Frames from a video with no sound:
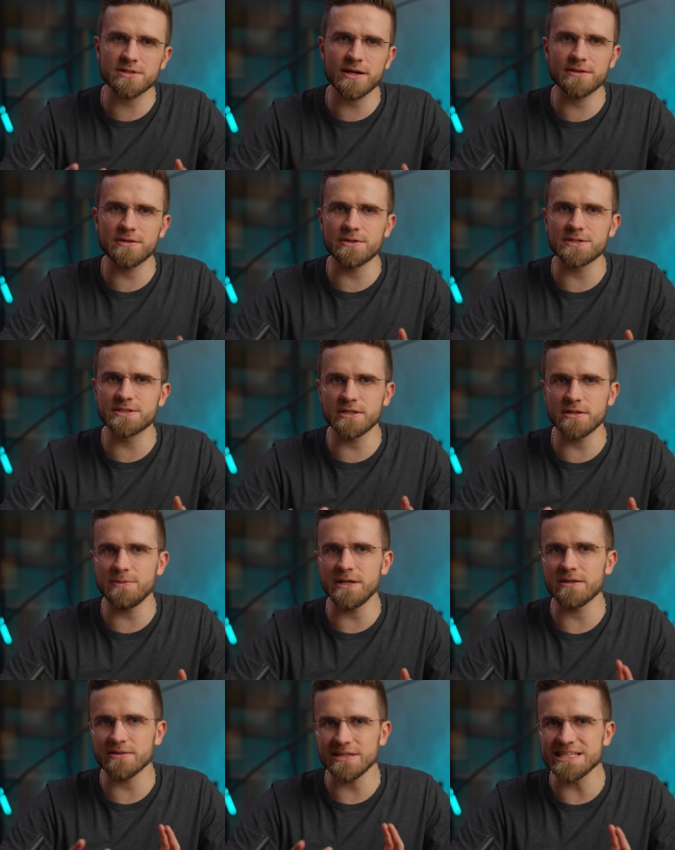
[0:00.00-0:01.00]
like there is going to
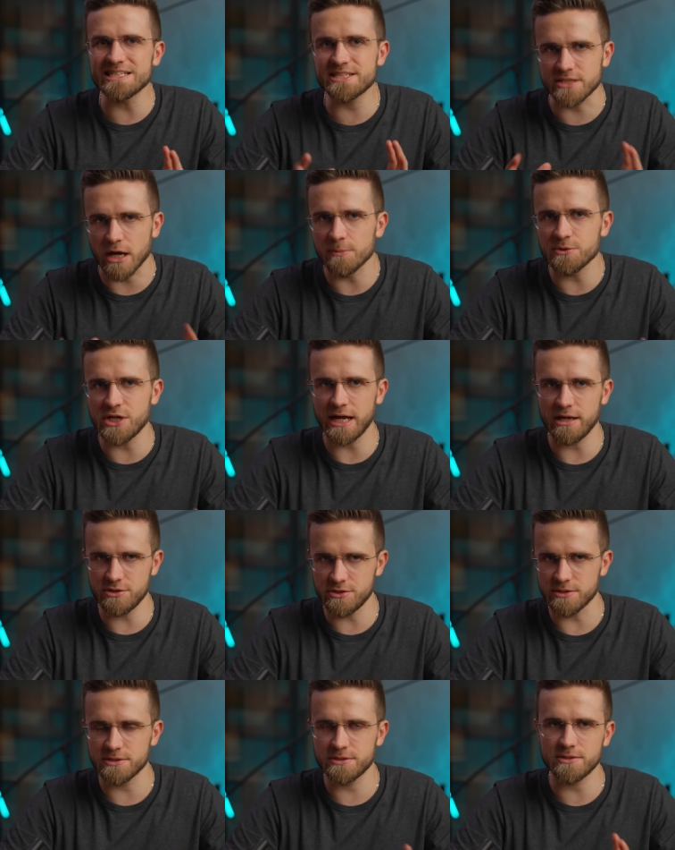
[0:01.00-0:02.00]
be at least some
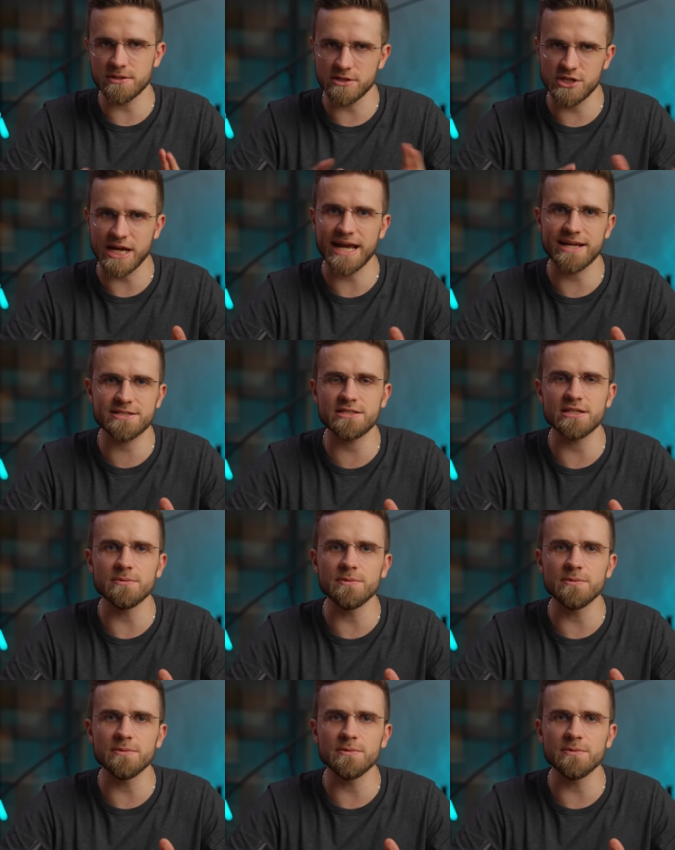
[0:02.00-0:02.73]
changes to the chassis